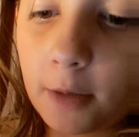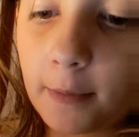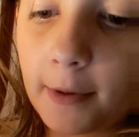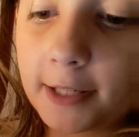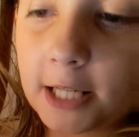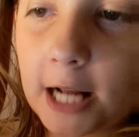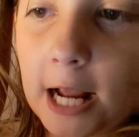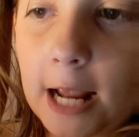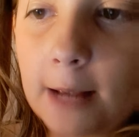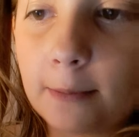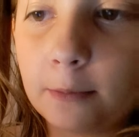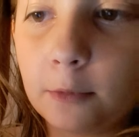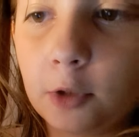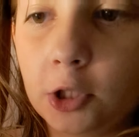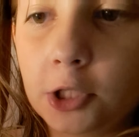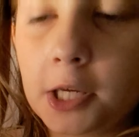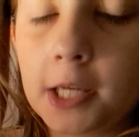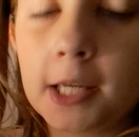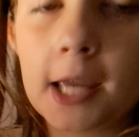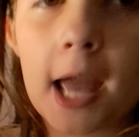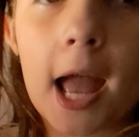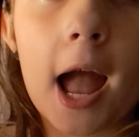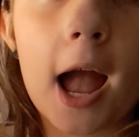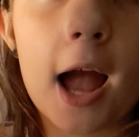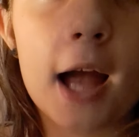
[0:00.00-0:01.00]
of my time
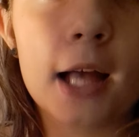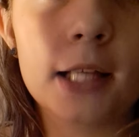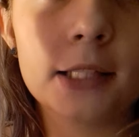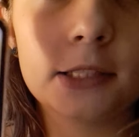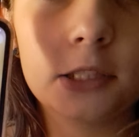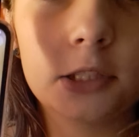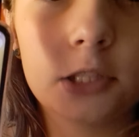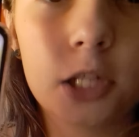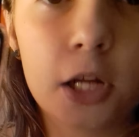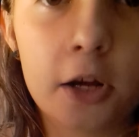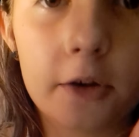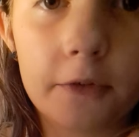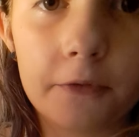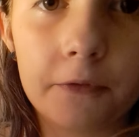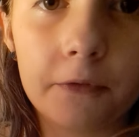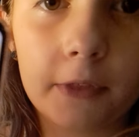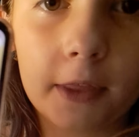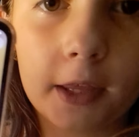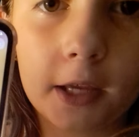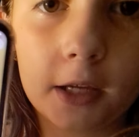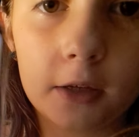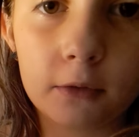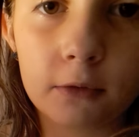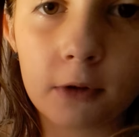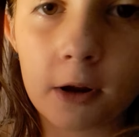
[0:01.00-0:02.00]
looking at stuff
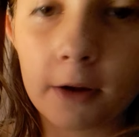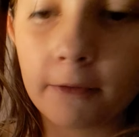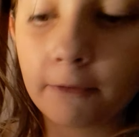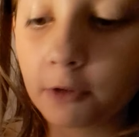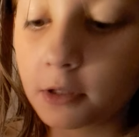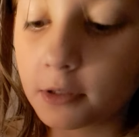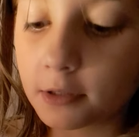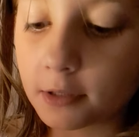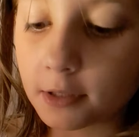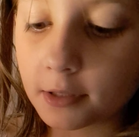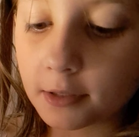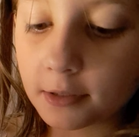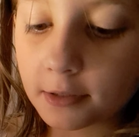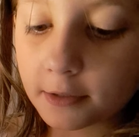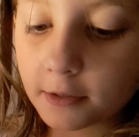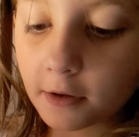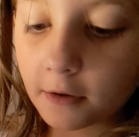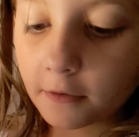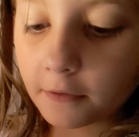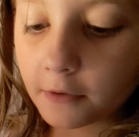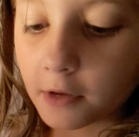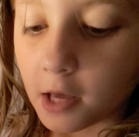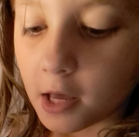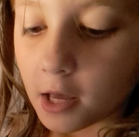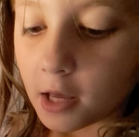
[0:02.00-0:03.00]
like reference and
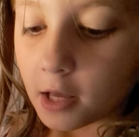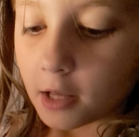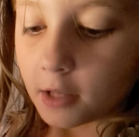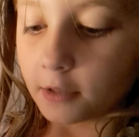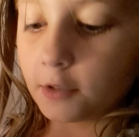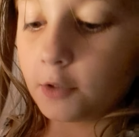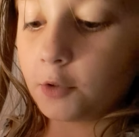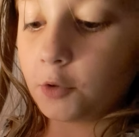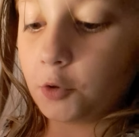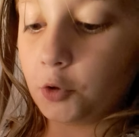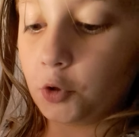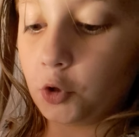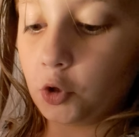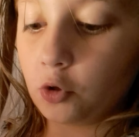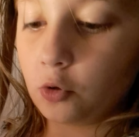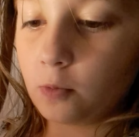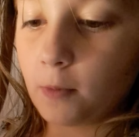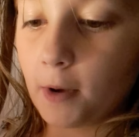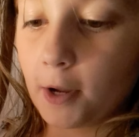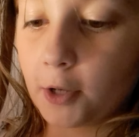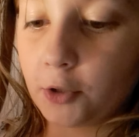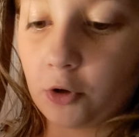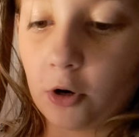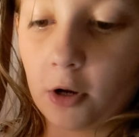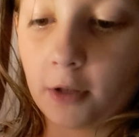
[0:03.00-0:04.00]
stuff to do
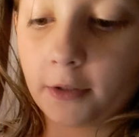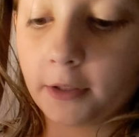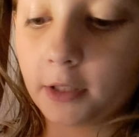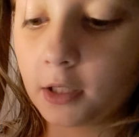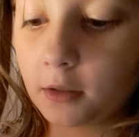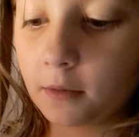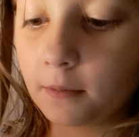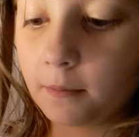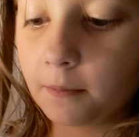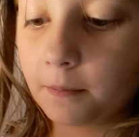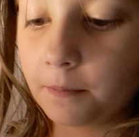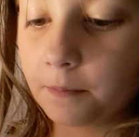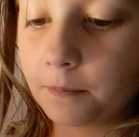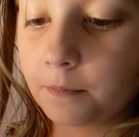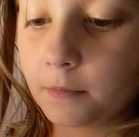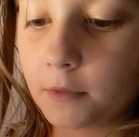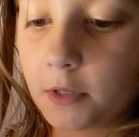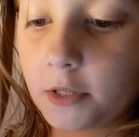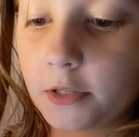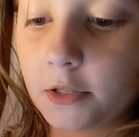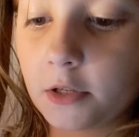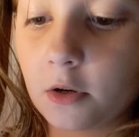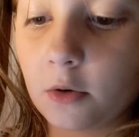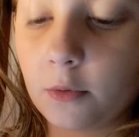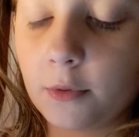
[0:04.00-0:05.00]
my drawing.
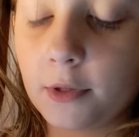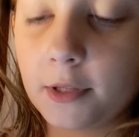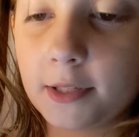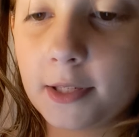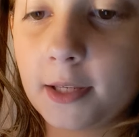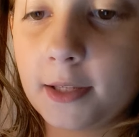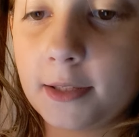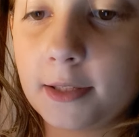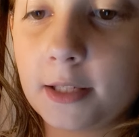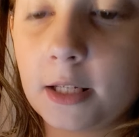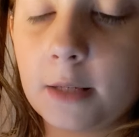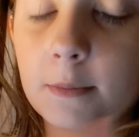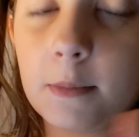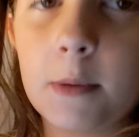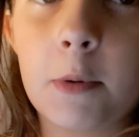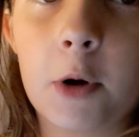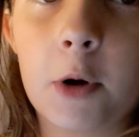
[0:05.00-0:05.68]
So this is gonna be